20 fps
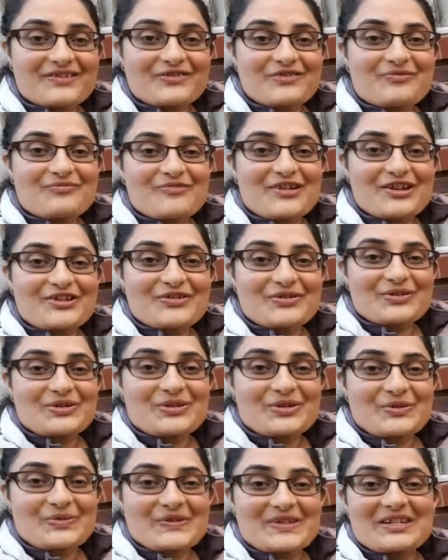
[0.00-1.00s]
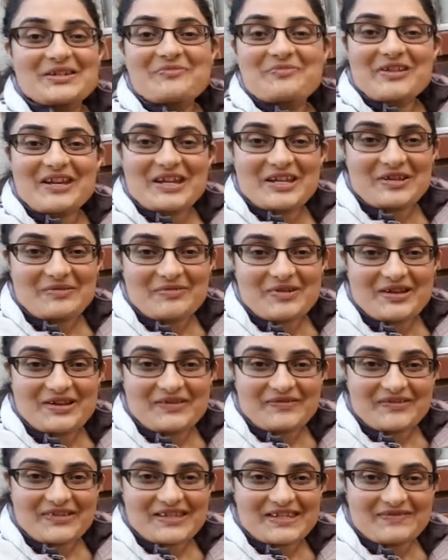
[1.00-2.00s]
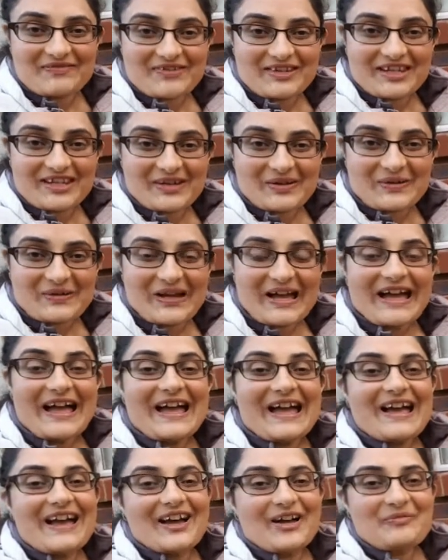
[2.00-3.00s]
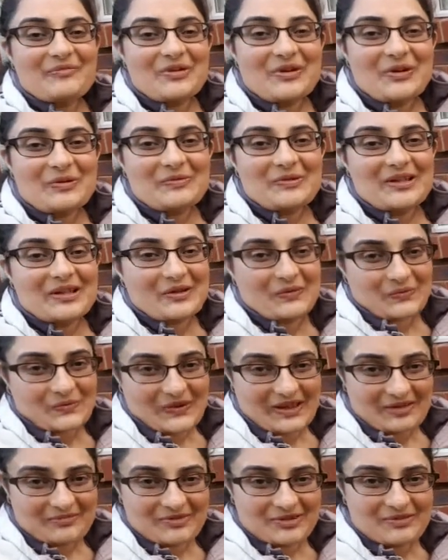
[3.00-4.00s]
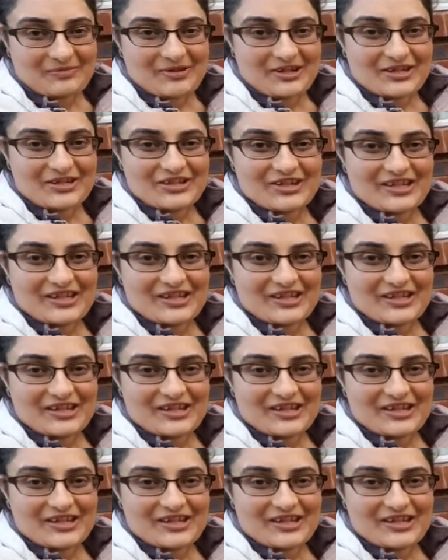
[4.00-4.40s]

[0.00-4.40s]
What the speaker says: so make sure you don't skip any part of this video. I'm Komal and welcome to my